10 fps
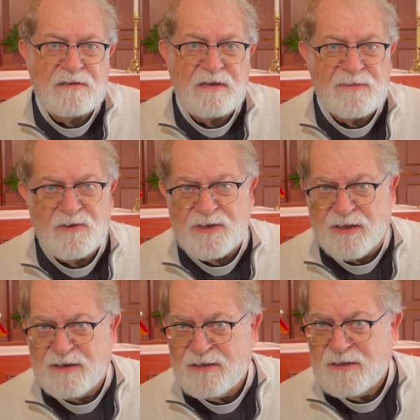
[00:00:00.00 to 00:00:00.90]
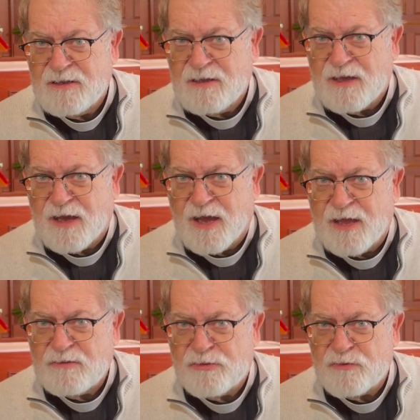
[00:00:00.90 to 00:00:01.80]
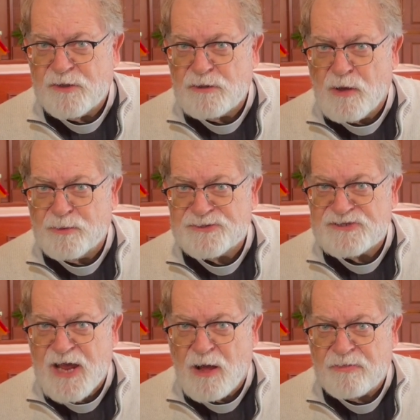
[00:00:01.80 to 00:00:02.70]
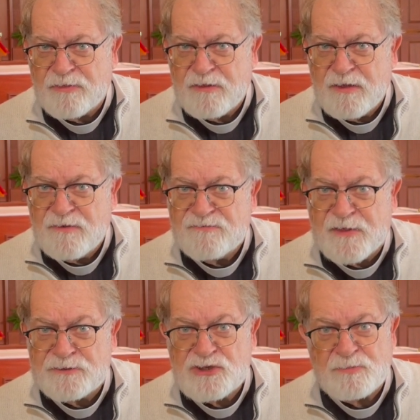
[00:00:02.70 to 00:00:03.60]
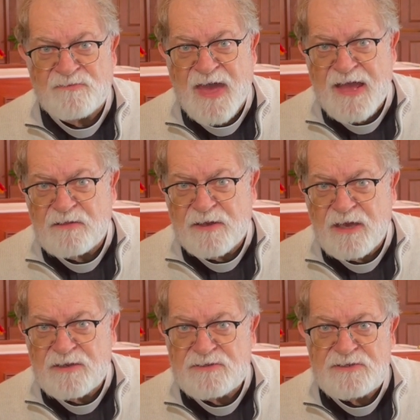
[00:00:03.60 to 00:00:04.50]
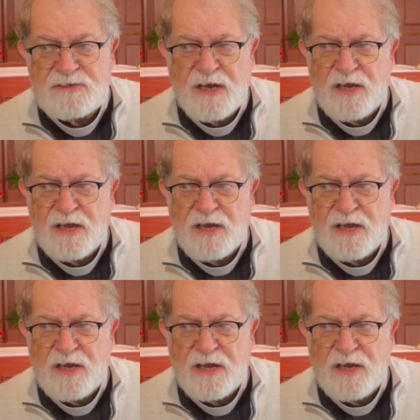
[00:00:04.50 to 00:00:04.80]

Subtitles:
Communion through the Global South Fellowship of Anglicans,